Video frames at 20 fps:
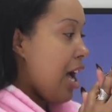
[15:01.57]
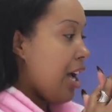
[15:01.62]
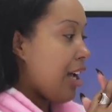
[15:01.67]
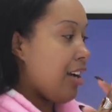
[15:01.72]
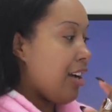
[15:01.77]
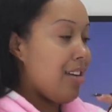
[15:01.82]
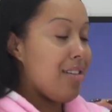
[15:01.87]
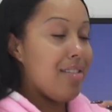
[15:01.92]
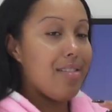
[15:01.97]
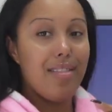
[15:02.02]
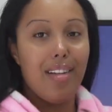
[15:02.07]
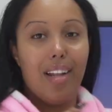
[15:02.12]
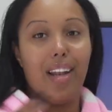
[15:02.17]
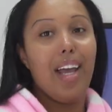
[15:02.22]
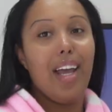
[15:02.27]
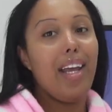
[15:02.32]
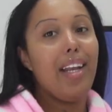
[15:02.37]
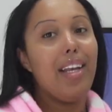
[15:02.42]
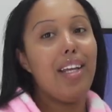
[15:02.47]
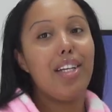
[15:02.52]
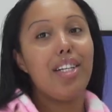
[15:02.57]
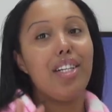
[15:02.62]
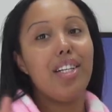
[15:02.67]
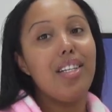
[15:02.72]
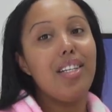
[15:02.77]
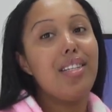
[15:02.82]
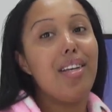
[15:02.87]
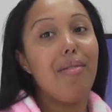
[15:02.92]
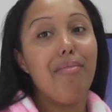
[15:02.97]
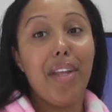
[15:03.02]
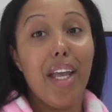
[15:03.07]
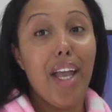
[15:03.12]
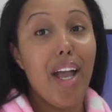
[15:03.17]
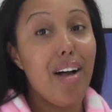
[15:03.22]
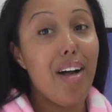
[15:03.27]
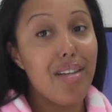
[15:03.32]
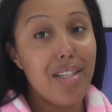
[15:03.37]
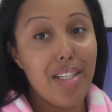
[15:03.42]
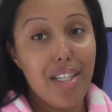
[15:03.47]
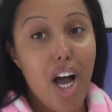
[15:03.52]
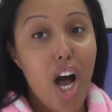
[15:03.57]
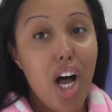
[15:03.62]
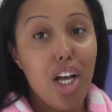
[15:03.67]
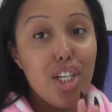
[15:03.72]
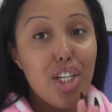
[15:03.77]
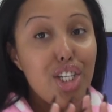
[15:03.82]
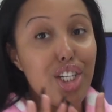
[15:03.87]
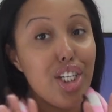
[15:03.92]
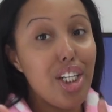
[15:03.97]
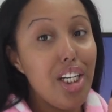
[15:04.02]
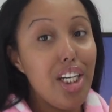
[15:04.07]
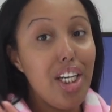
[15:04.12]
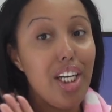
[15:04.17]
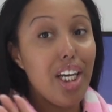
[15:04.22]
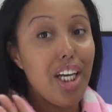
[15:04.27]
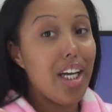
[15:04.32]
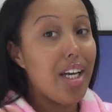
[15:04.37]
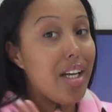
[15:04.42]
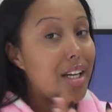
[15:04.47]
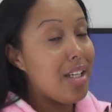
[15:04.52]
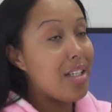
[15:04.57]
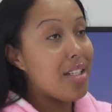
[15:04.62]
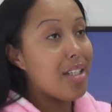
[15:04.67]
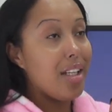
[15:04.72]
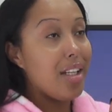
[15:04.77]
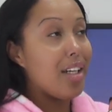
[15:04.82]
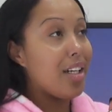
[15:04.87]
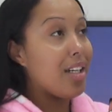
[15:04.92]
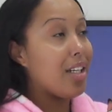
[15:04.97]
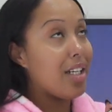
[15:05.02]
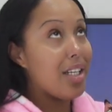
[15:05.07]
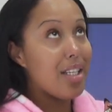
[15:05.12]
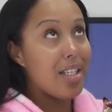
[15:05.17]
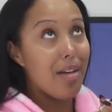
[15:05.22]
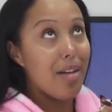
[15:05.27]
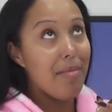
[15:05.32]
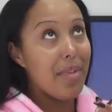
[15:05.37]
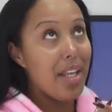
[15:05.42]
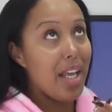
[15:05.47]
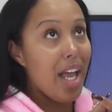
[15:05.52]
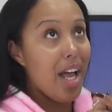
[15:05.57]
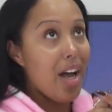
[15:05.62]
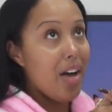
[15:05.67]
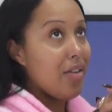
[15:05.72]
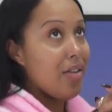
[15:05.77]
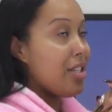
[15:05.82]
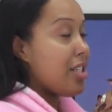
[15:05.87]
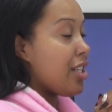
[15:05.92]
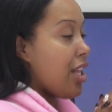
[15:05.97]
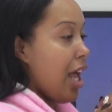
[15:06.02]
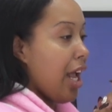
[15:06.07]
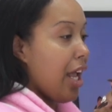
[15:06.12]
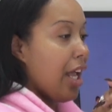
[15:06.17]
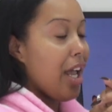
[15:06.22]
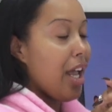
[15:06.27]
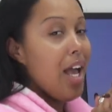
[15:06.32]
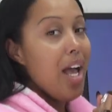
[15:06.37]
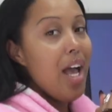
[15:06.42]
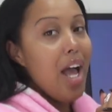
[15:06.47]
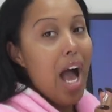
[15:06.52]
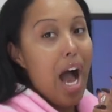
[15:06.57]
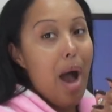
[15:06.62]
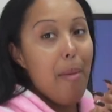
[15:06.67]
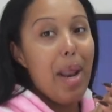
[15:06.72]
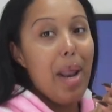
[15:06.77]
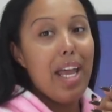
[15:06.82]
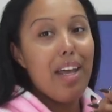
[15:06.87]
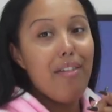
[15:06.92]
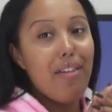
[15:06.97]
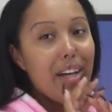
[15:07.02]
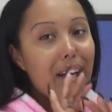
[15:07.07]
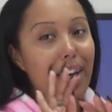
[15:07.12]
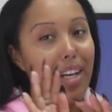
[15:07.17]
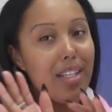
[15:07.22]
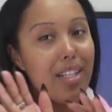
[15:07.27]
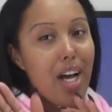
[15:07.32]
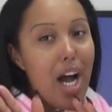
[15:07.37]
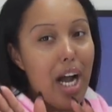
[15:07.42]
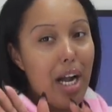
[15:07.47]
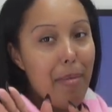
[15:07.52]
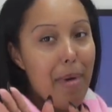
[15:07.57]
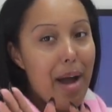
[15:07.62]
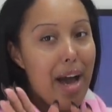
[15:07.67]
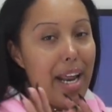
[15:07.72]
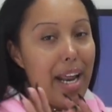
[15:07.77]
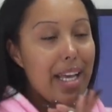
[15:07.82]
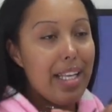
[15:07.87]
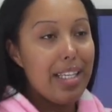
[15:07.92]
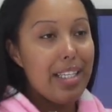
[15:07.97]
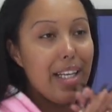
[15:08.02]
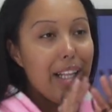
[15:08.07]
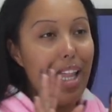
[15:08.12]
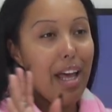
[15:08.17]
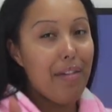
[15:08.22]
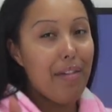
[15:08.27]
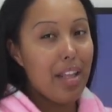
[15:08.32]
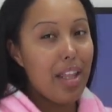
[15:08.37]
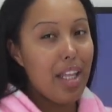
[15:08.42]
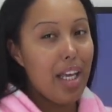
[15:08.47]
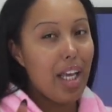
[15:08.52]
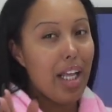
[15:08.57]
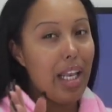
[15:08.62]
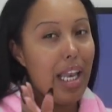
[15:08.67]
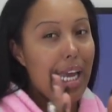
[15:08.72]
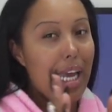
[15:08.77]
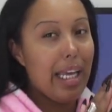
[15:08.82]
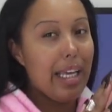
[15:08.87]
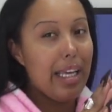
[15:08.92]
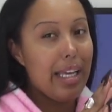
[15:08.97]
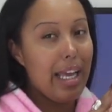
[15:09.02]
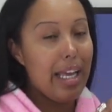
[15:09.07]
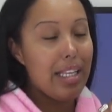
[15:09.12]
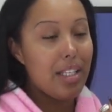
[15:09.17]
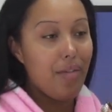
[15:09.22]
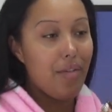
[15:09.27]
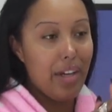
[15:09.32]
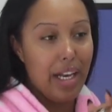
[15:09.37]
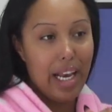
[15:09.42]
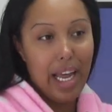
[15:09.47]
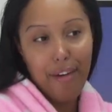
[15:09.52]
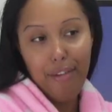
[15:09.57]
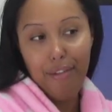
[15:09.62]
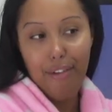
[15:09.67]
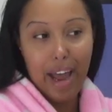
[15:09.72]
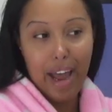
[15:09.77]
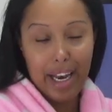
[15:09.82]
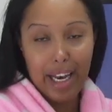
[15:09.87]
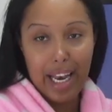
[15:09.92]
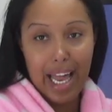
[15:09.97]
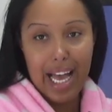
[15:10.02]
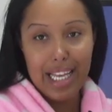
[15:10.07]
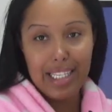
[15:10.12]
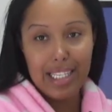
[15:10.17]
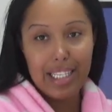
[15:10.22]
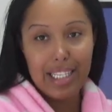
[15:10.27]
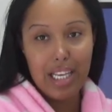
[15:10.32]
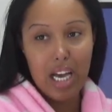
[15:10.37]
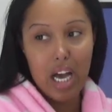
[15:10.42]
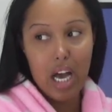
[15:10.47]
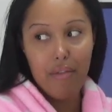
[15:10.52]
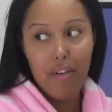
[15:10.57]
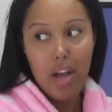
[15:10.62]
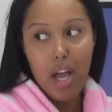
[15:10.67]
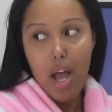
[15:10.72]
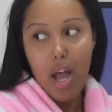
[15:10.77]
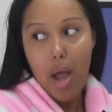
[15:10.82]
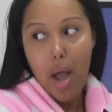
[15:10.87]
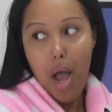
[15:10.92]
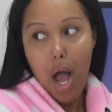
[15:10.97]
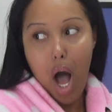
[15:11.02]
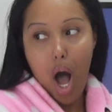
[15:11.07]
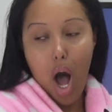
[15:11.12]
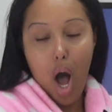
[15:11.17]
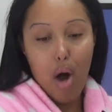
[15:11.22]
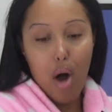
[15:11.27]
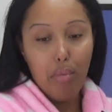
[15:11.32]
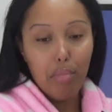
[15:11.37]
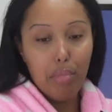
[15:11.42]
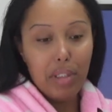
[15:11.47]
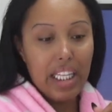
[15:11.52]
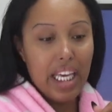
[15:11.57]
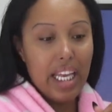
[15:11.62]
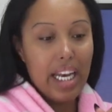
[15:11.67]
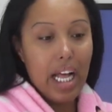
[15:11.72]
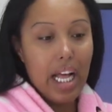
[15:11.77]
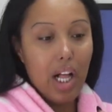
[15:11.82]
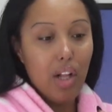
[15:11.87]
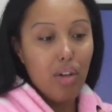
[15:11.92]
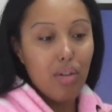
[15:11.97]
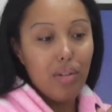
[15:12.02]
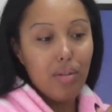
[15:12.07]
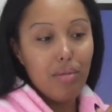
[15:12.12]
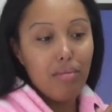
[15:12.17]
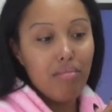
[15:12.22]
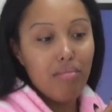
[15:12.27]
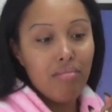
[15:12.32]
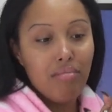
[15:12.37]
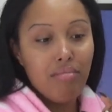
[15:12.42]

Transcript: because the lady she's something else y'all she is literally something else like i'm not even gonna talk about it until everything like it gets finalized and stuff um, but then I'll